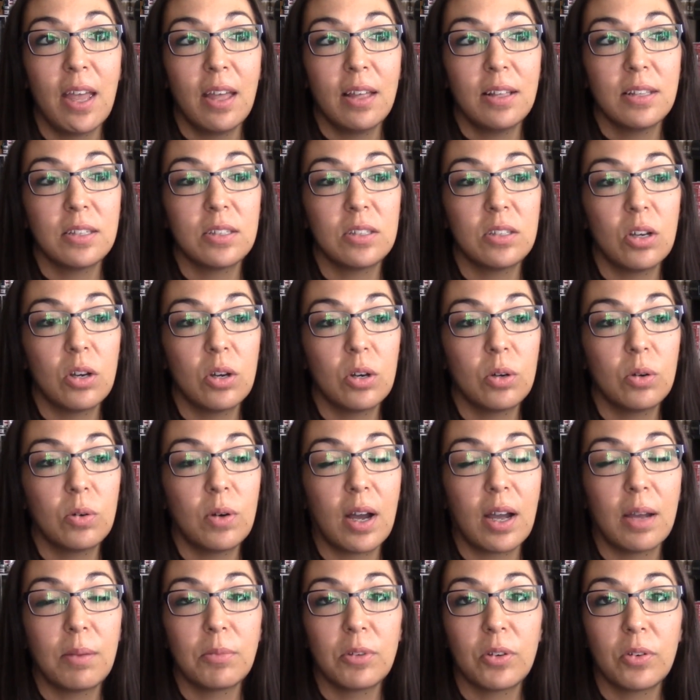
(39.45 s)
So
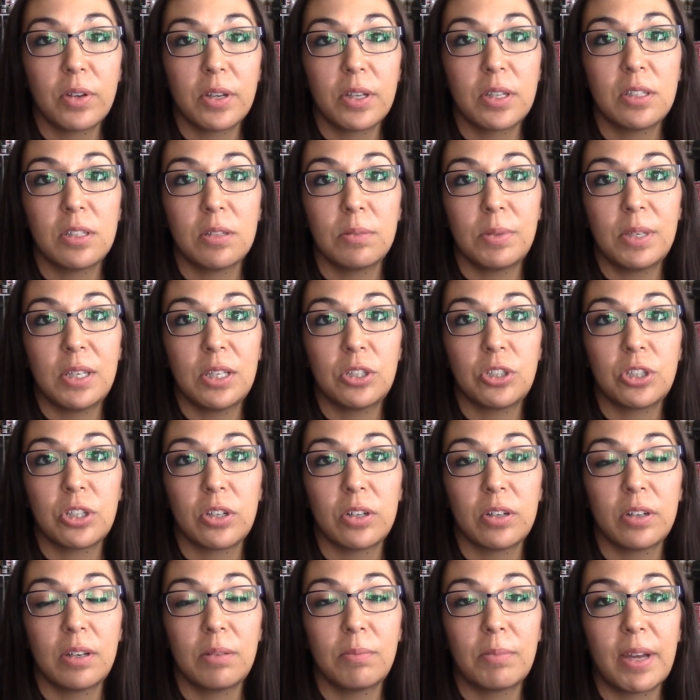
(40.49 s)
I'm going to be
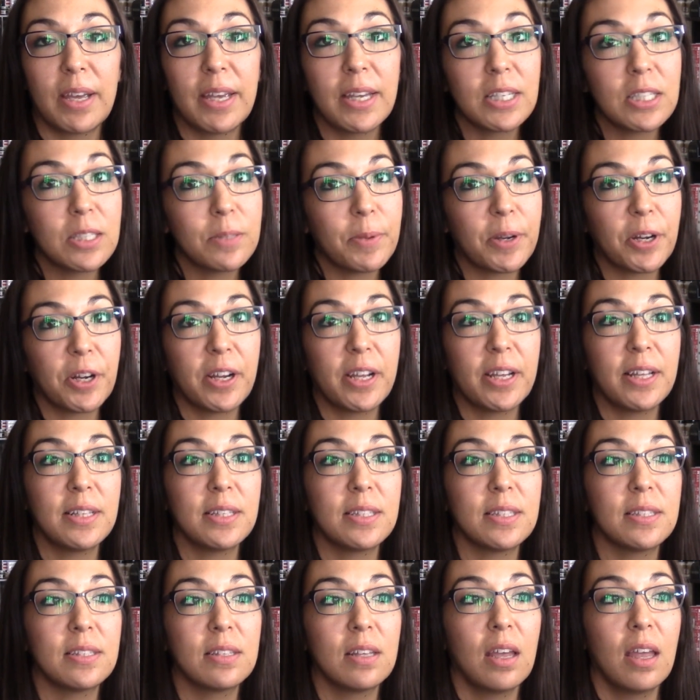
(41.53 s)
sharing my
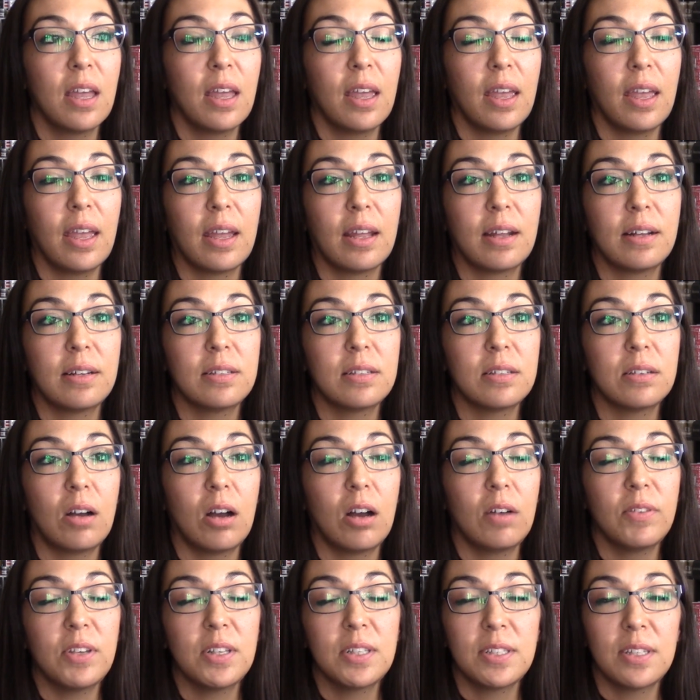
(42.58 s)
experience, and
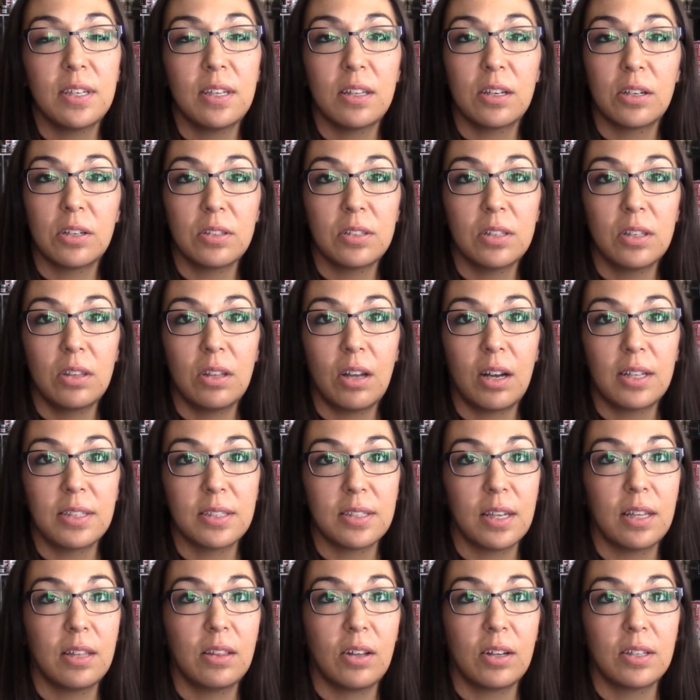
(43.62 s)
obviously there's lots
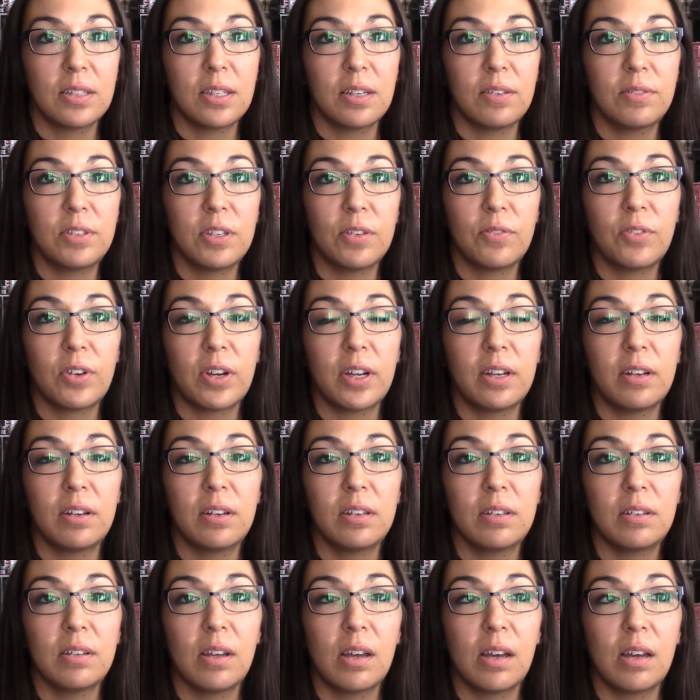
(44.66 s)
and lots of different
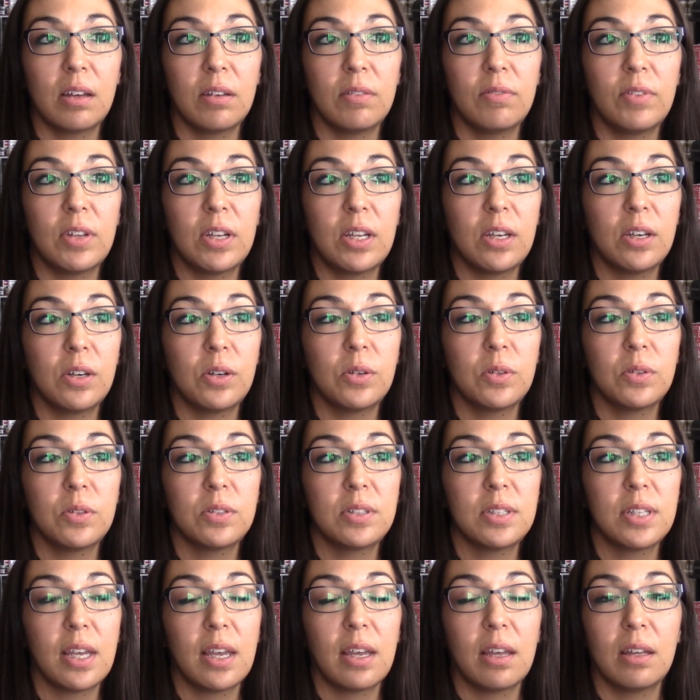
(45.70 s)

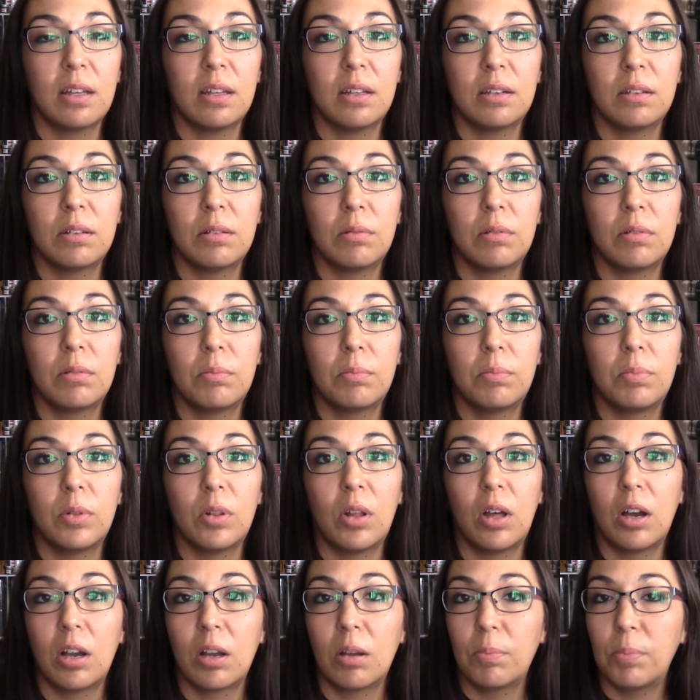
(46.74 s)
videos and
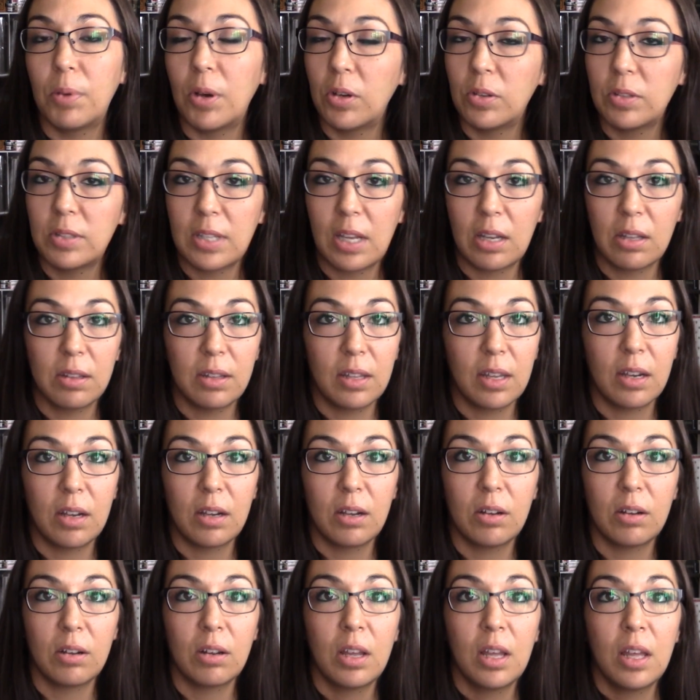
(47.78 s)
blog posts out
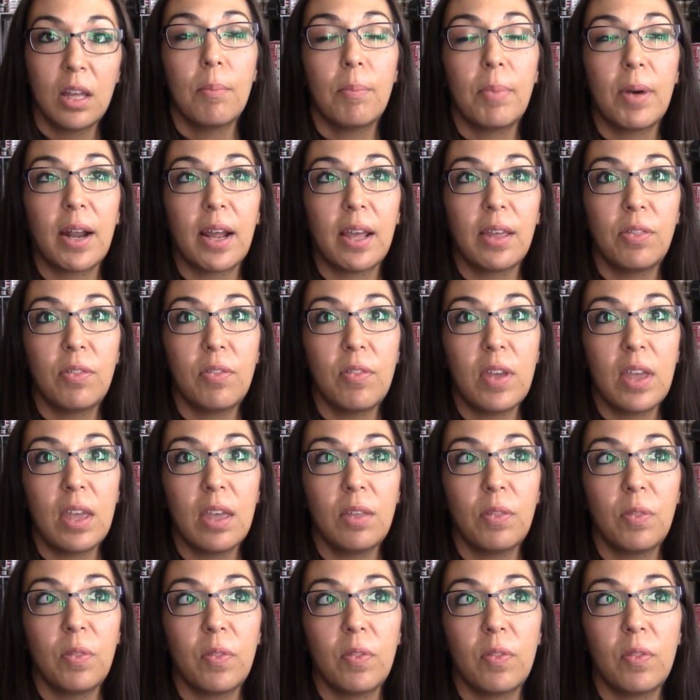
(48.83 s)
there, but I think